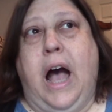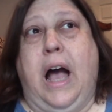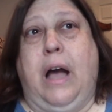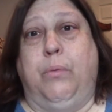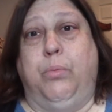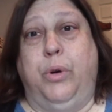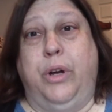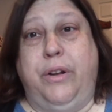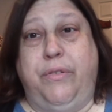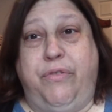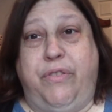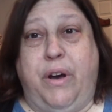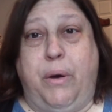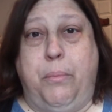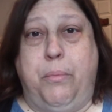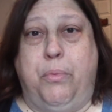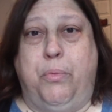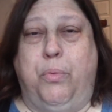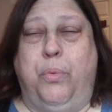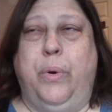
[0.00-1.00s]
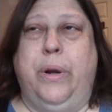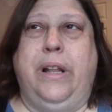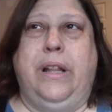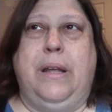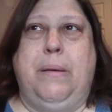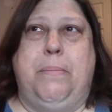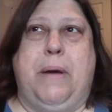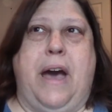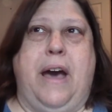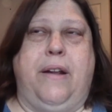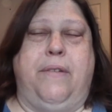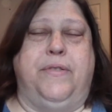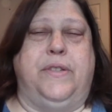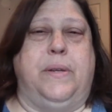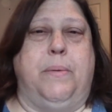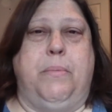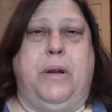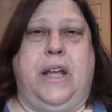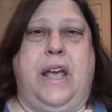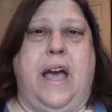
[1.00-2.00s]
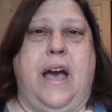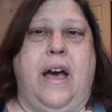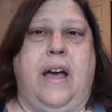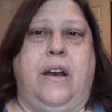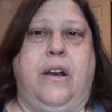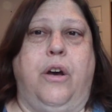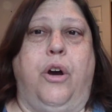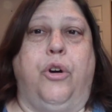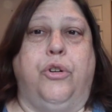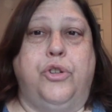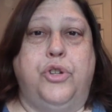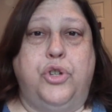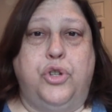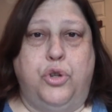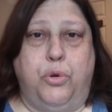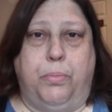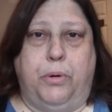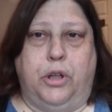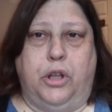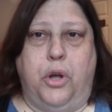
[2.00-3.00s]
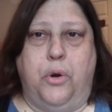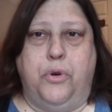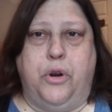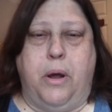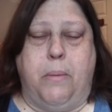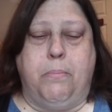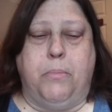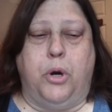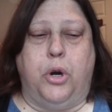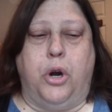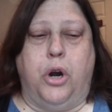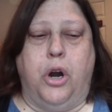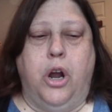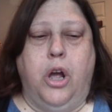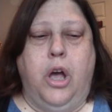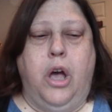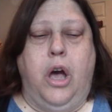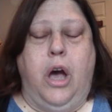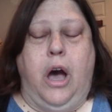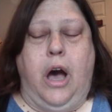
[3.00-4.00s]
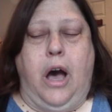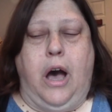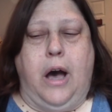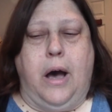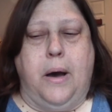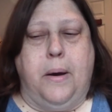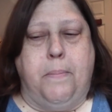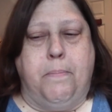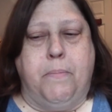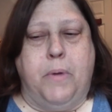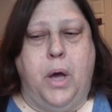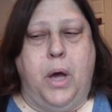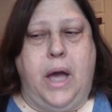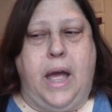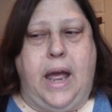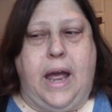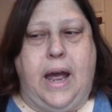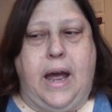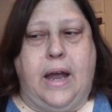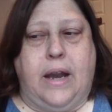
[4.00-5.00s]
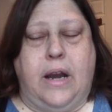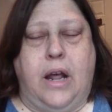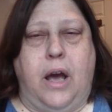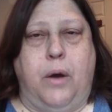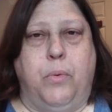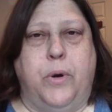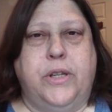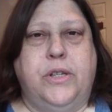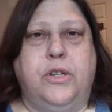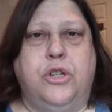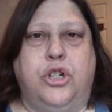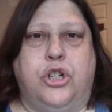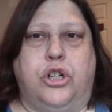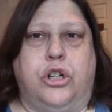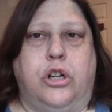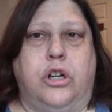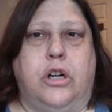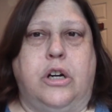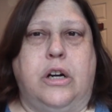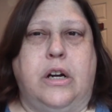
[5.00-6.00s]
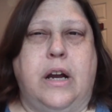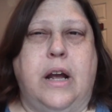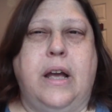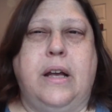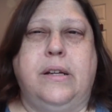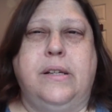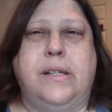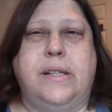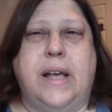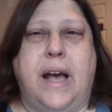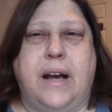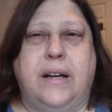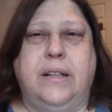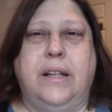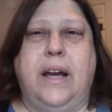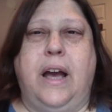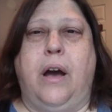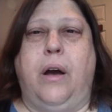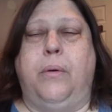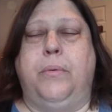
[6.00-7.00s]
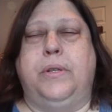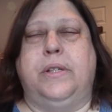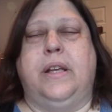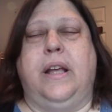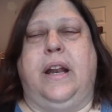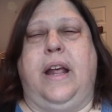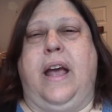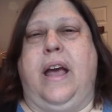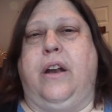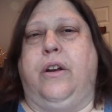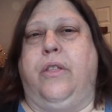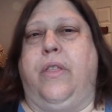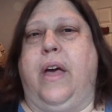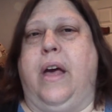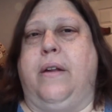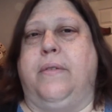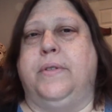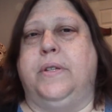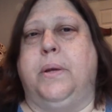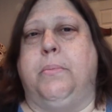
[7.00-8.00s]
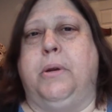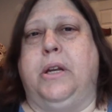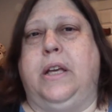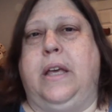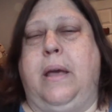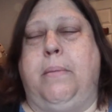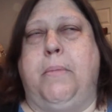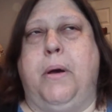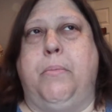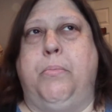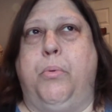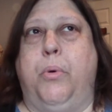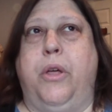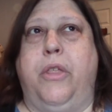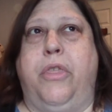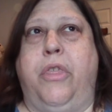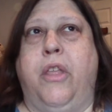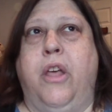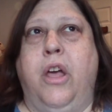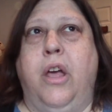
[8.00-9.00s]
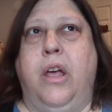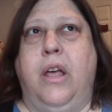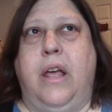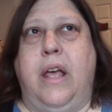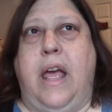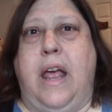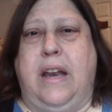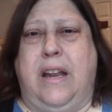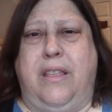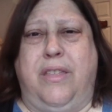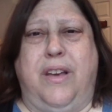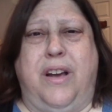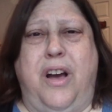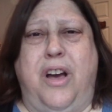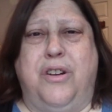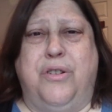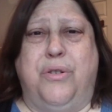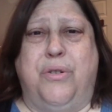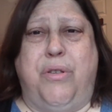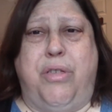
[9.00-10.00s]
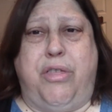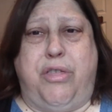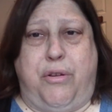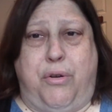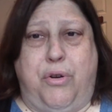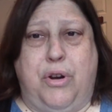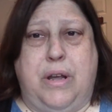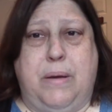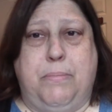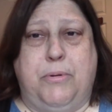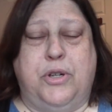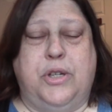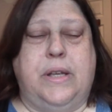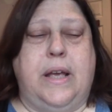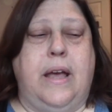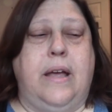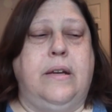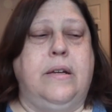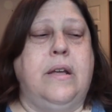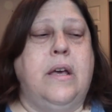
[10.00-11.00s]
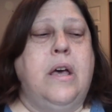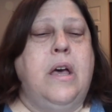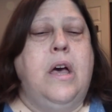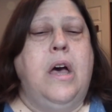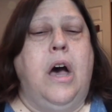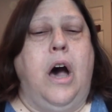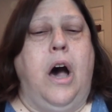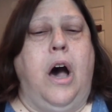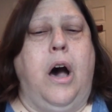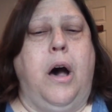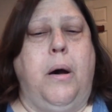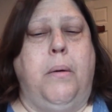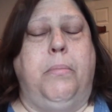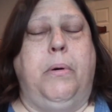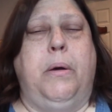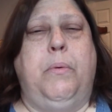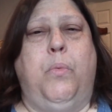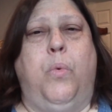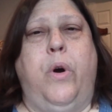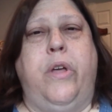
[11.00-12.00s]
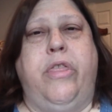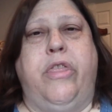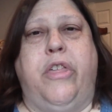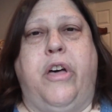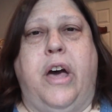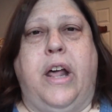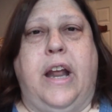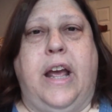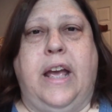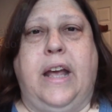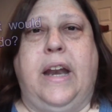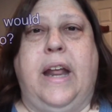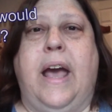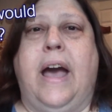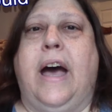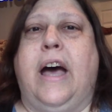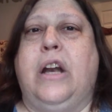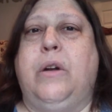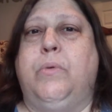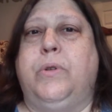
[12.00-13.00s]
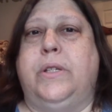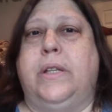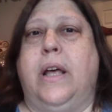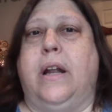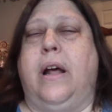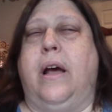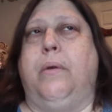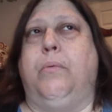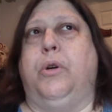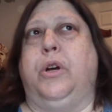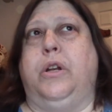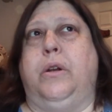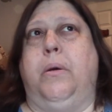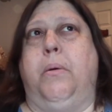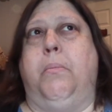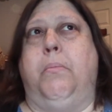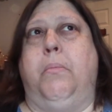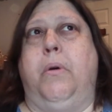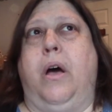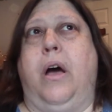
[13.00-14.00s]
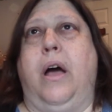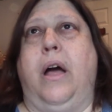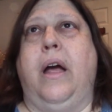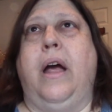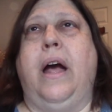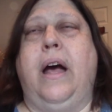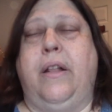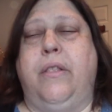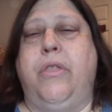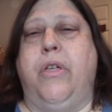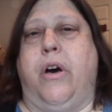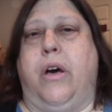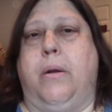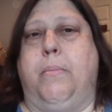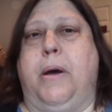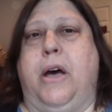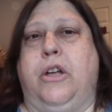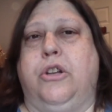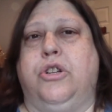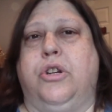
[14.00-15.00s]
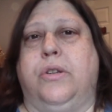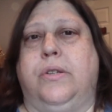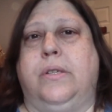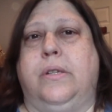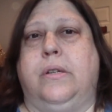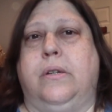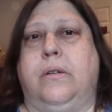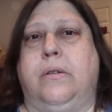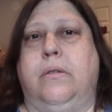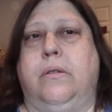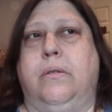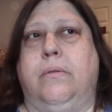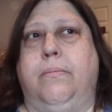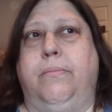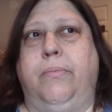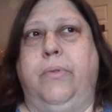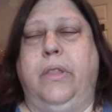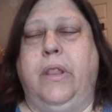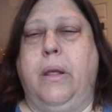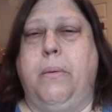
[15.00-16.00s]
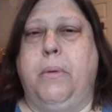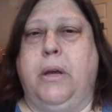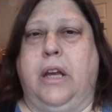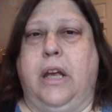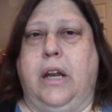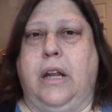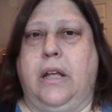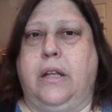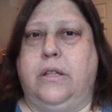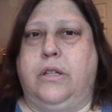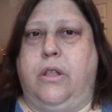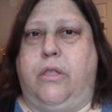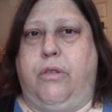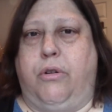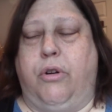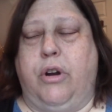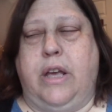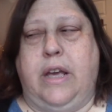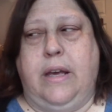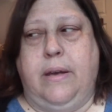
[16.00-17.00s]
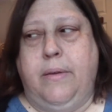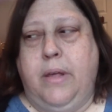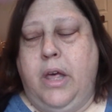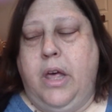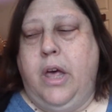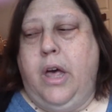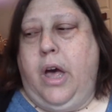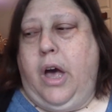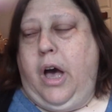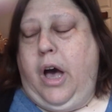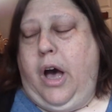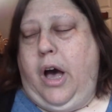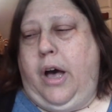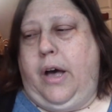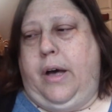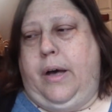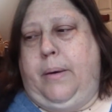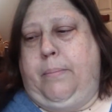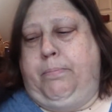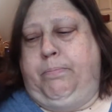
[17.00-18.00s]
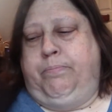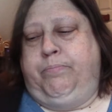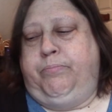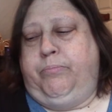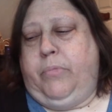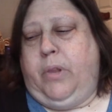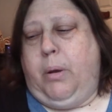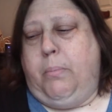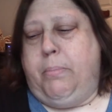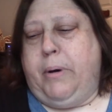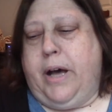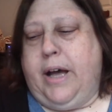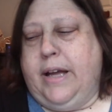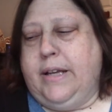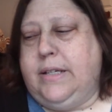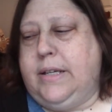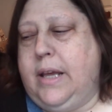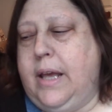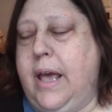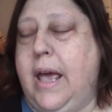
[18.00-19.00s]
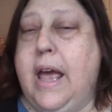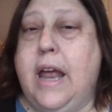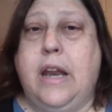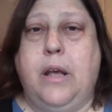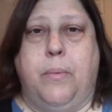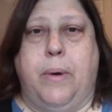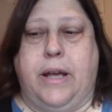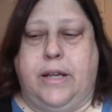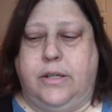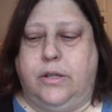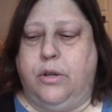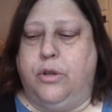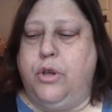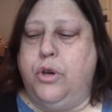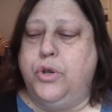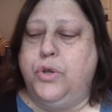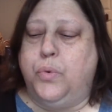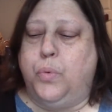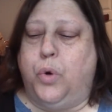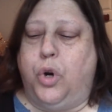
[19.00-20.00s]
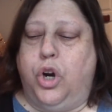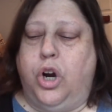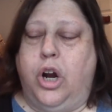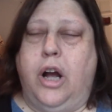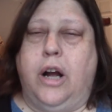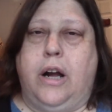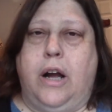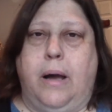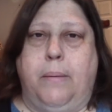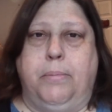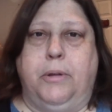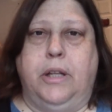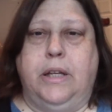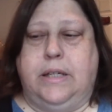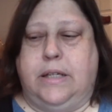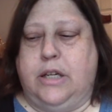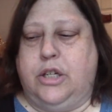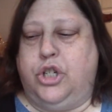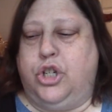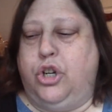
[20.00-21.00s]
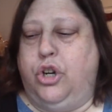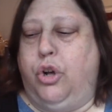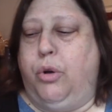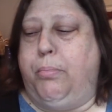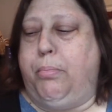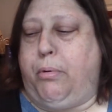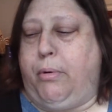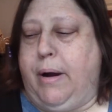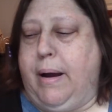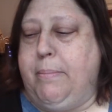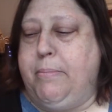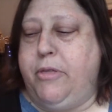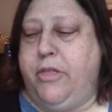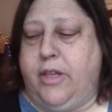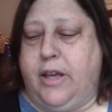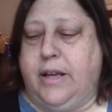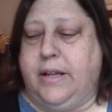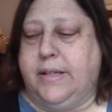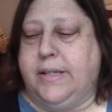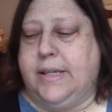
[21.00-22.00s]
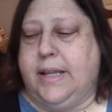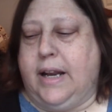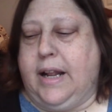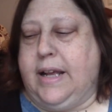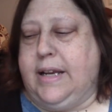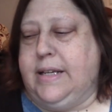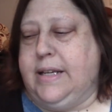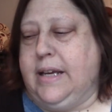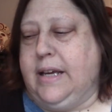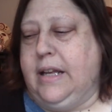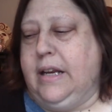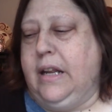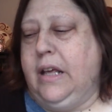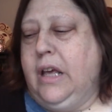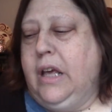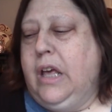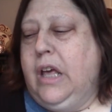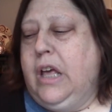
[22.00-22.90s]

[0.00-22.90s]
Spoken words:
I would have felt really bad if somebody had a super low number, and I wasn't sure exactly how I was going to handle that if somebody came up with anything under 30%. But one thought I had was that I had thought about just limiting it to 30. But anyway, so those were a couple additional prep things that I did.